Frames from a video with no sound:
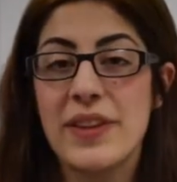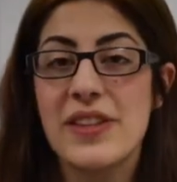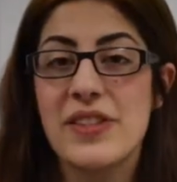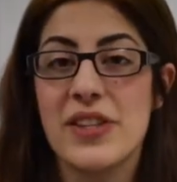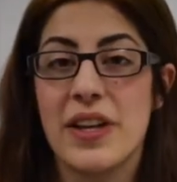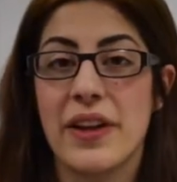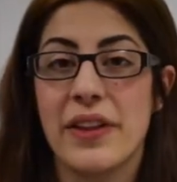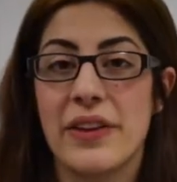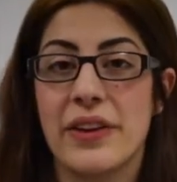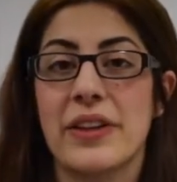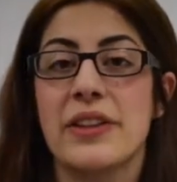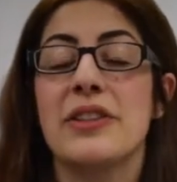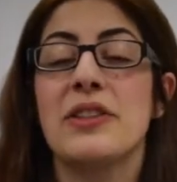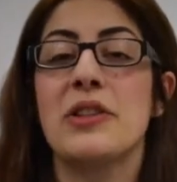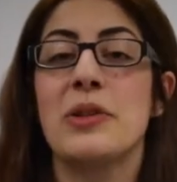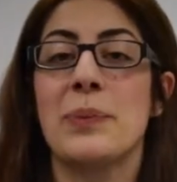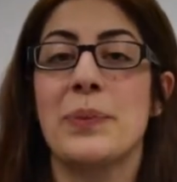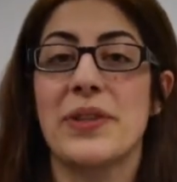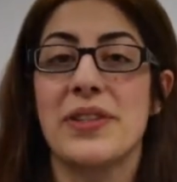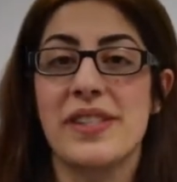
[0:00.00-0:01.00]
each other,
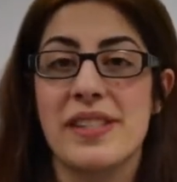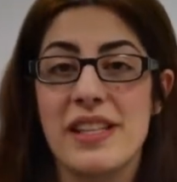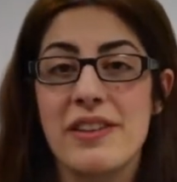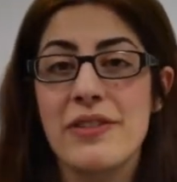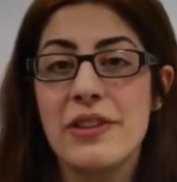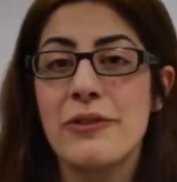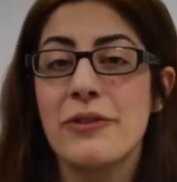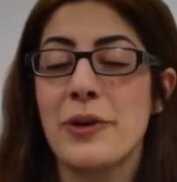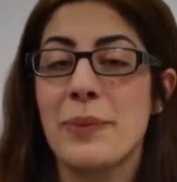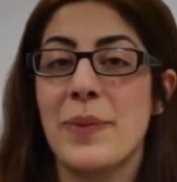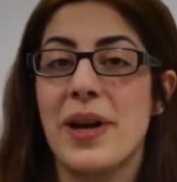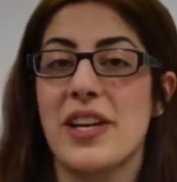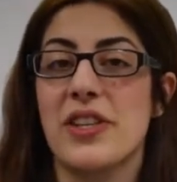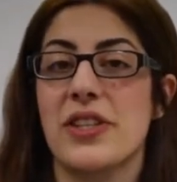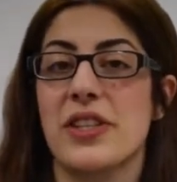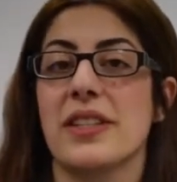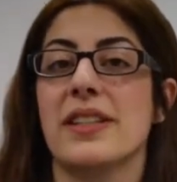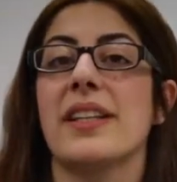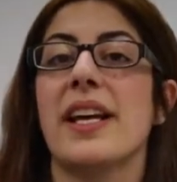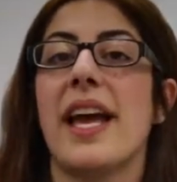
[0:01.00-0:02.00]
to perceive
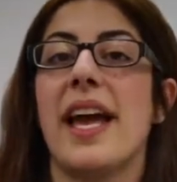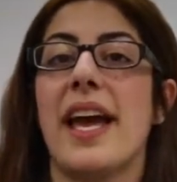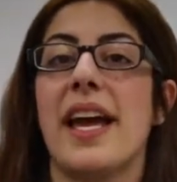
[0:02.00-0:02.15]
information,